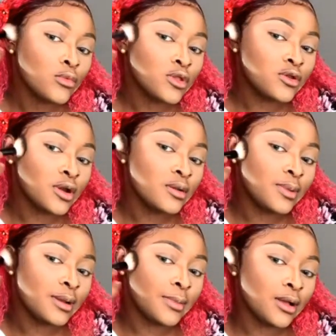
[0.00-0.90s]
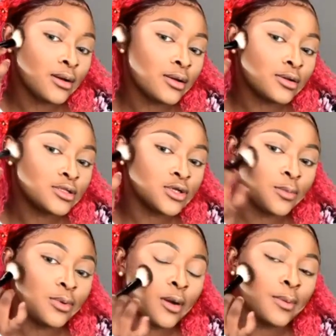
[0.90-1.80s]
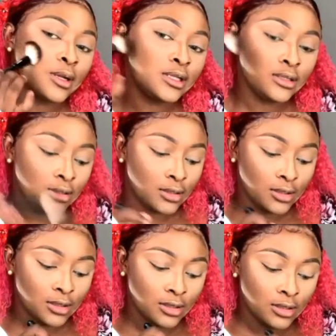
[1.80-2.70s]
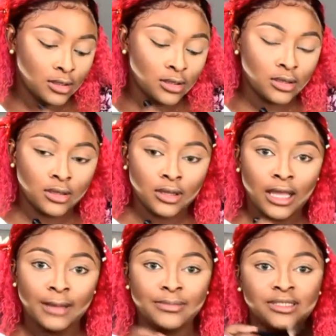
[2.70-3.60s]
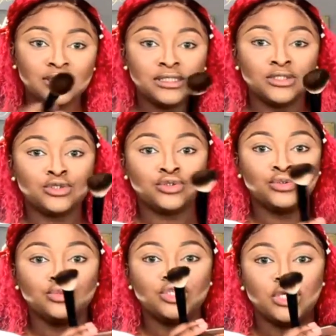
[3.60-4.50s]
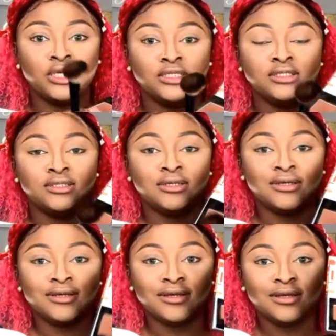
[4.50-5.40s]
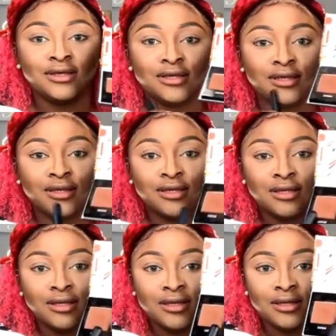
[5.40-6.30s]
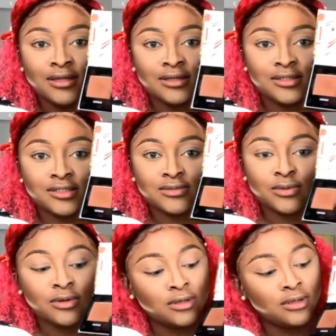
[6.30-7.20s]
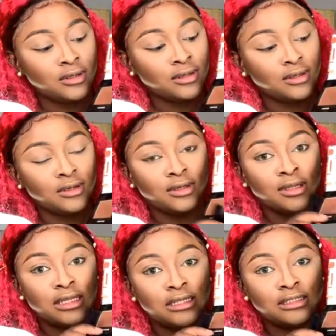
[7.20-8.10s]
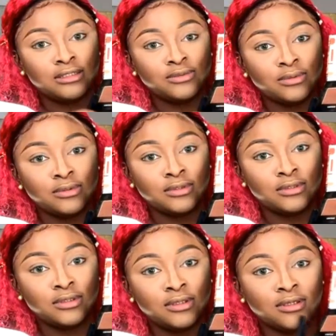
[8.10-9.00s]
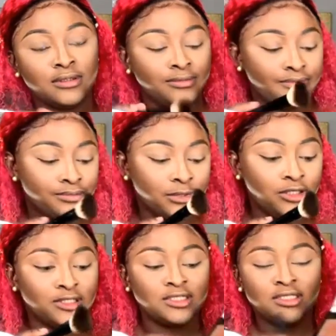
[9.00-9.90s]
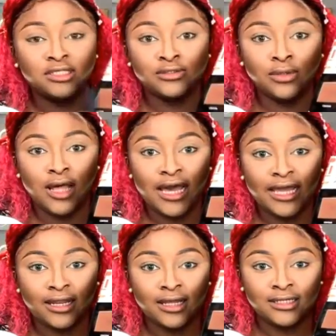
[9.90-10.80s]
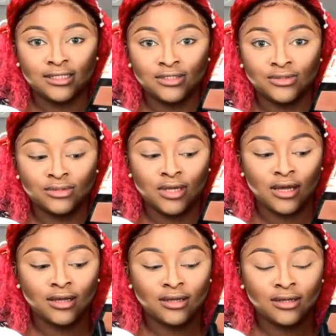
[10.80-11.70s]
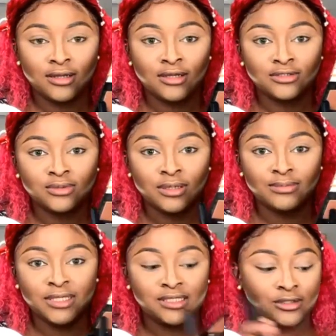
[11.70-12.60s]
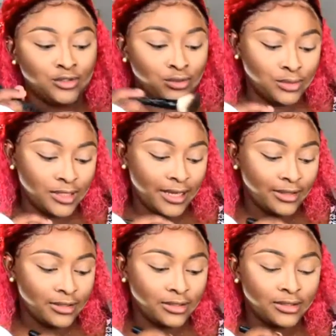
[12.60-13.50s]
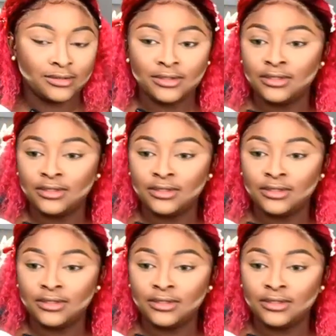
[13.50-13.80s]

I'm just trying to blend my contour properly. I'm mixing these two shades, this one and this one, because this is too light and this is too dark. So I mix the two together.